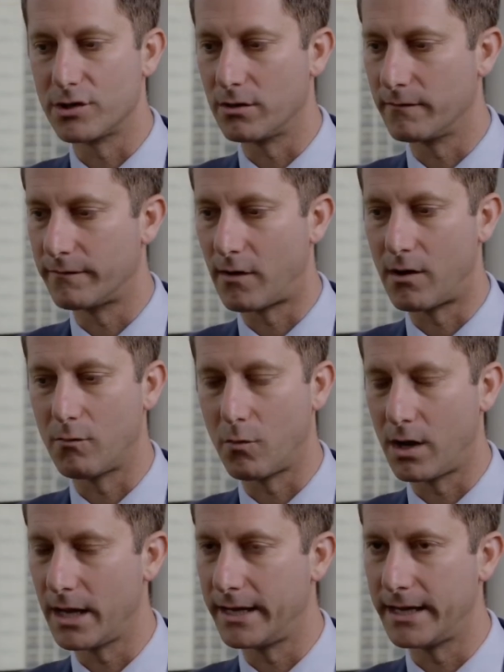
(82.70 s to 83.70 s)
sort of far and
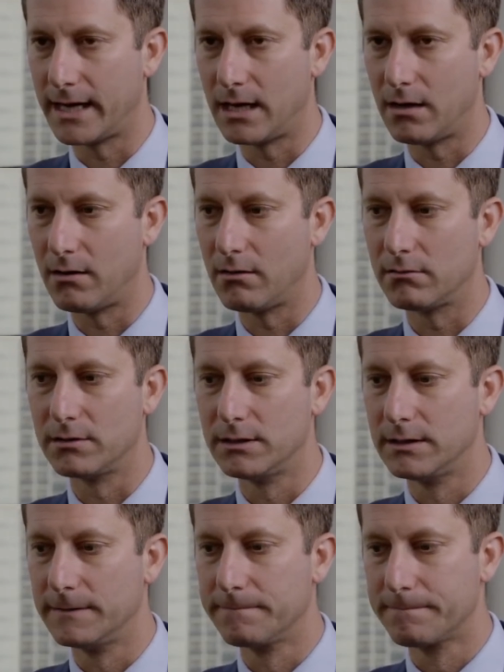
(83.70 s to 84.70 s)
wide how
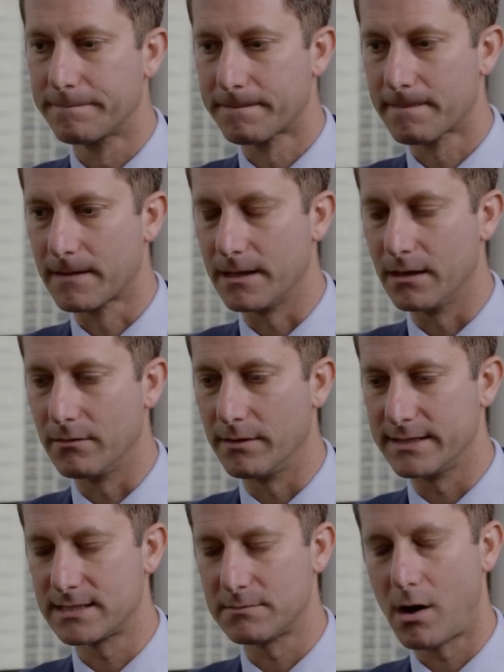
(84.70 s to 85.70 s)

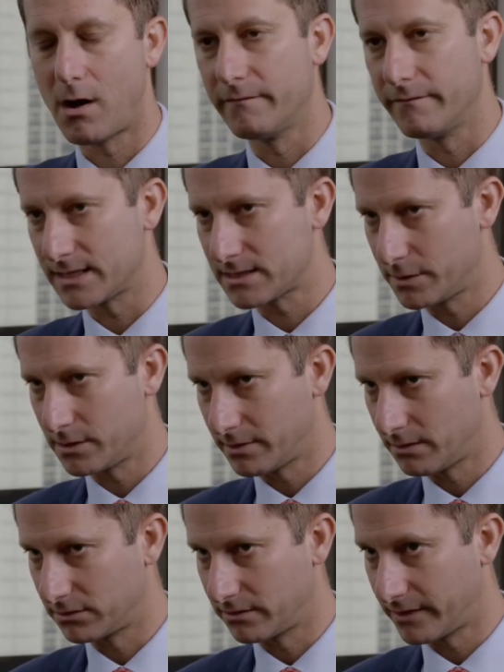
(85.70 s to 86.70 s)
a small investment in the
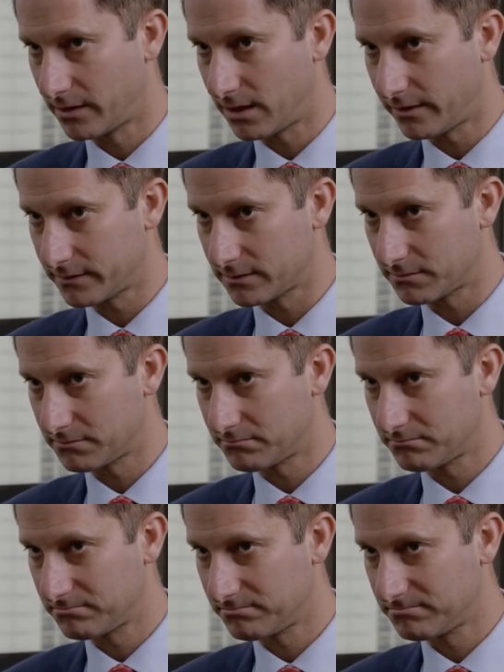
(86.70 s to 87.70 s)
public defender office
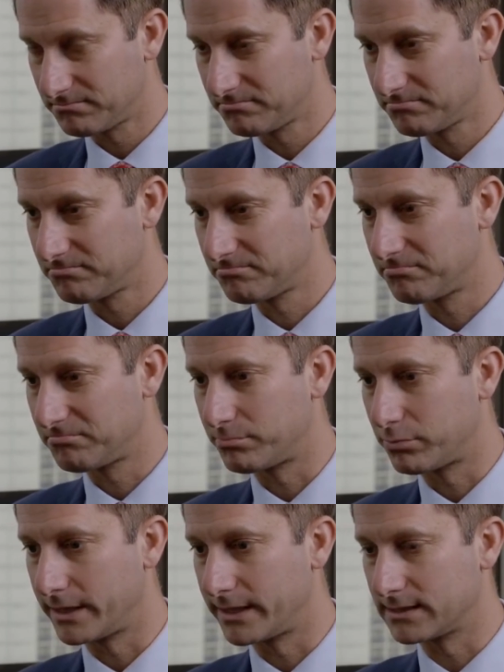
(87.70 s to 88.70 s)

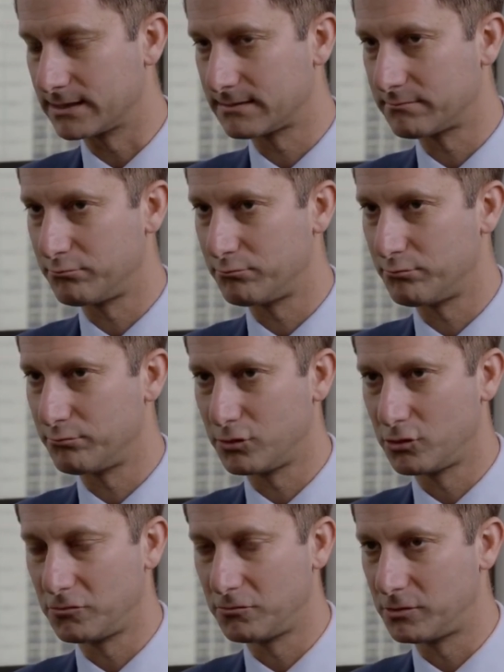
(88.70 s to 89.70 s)
brings
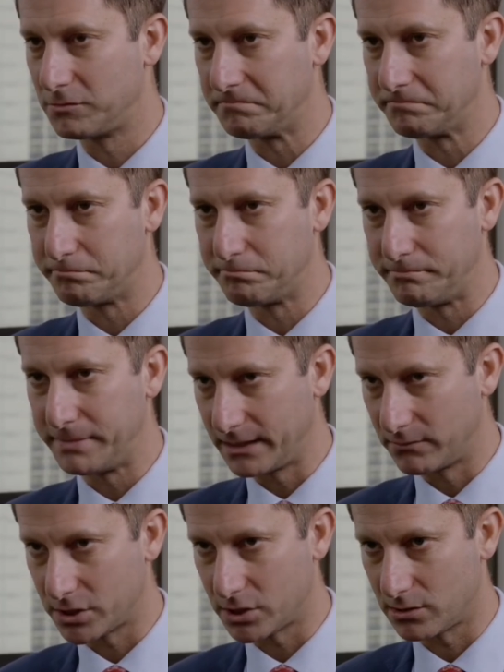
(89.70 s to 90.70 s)

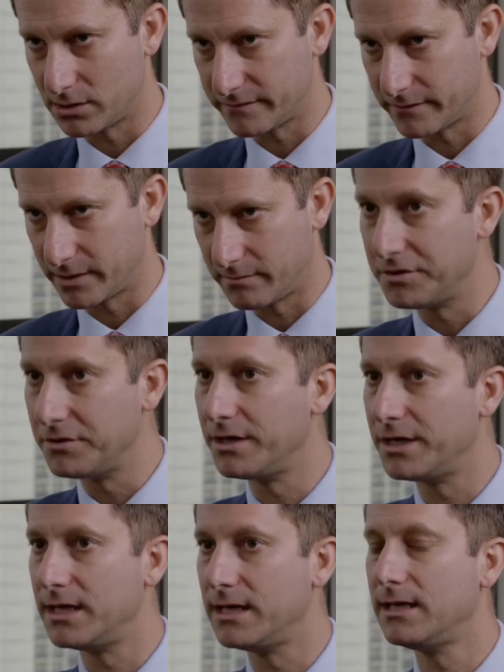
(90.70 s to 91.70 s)
big returns for the
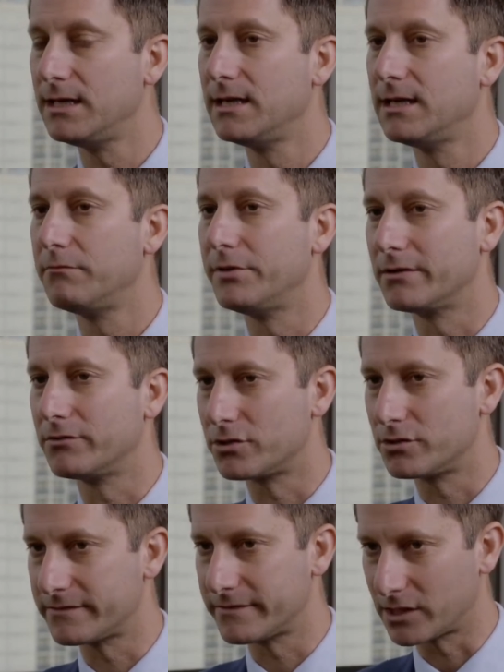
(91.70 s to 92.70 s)
community, big
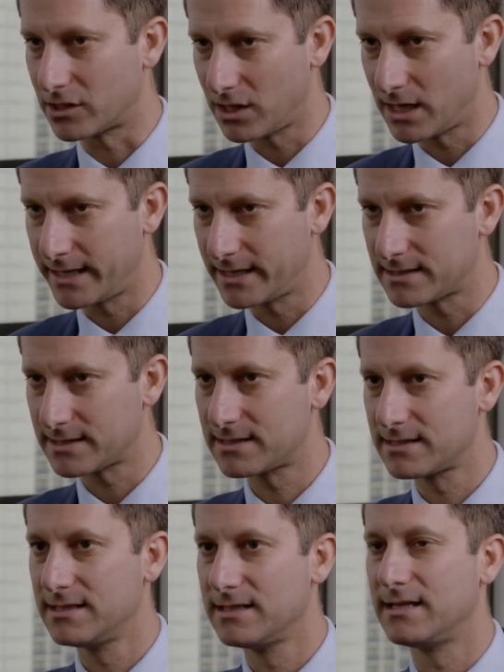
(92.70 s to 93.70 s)
returns for the clients,
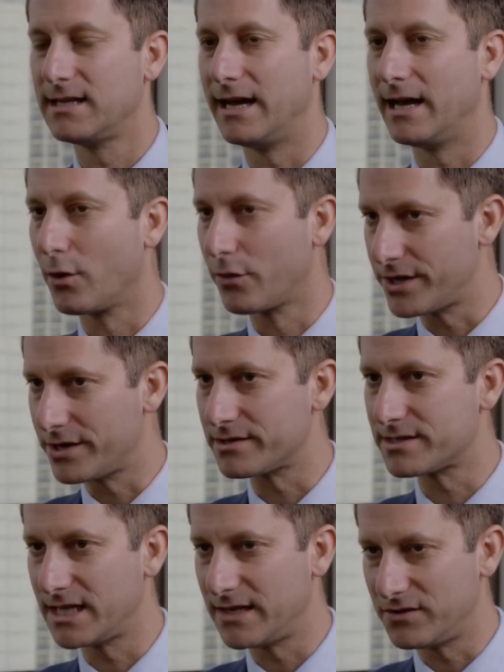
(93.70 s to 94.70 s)
a healthier,
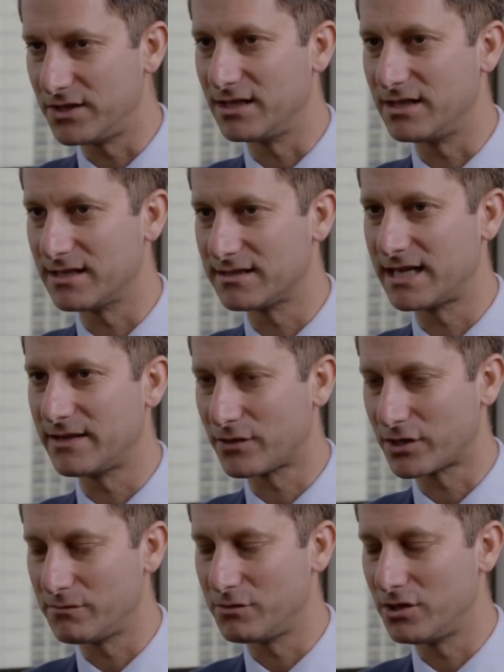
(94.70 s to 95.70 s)
safer
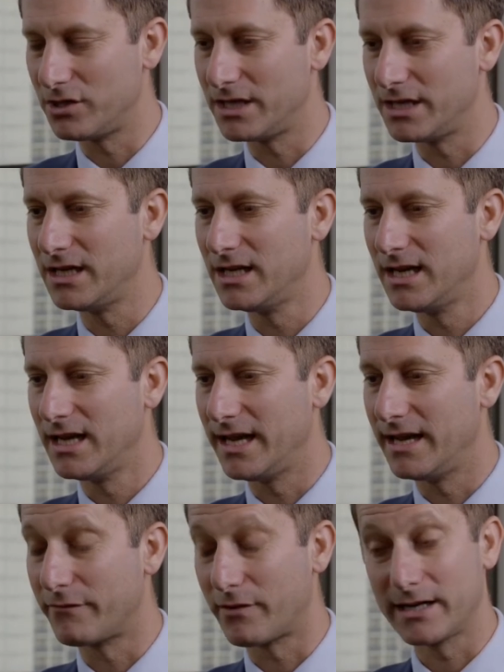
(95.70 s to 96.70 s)
community,
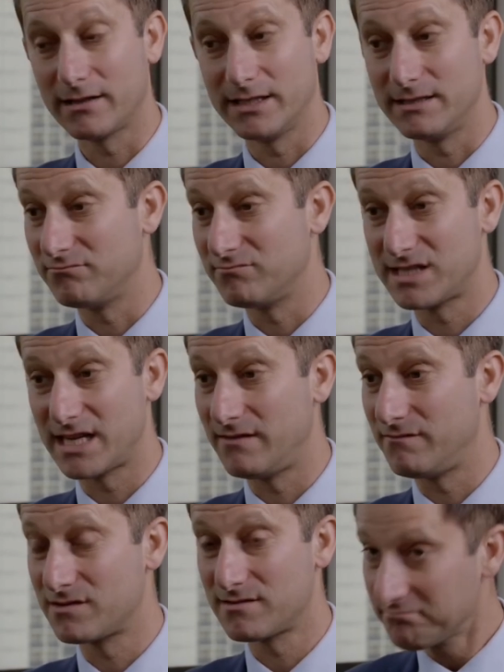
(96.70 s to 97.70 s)
and frankly
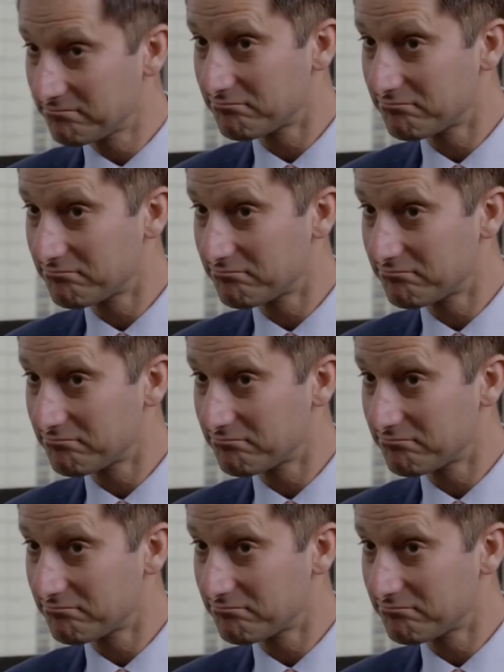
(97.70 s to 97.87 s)
saves